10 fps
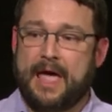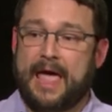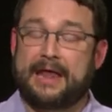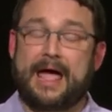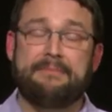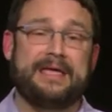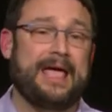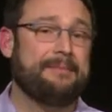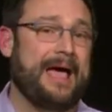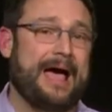And I
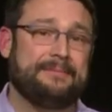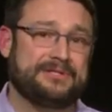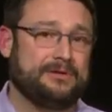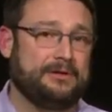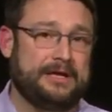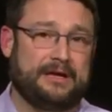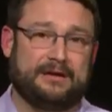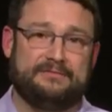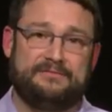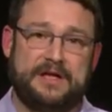became absolutely
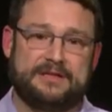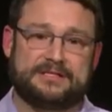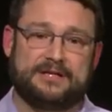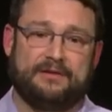convinced